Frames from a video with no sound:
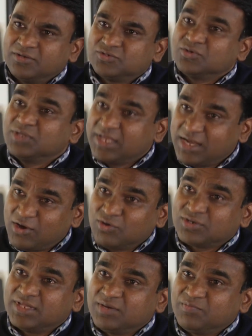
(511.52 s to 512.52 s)
So, they
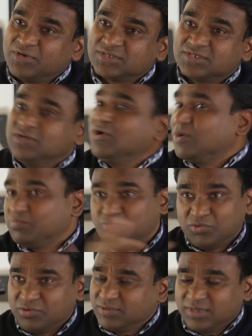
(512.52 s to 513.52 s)
locked that person or
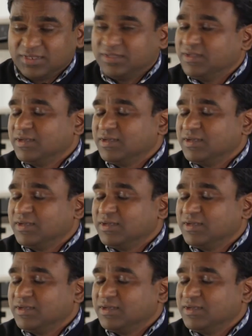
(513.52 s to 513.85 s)
uh,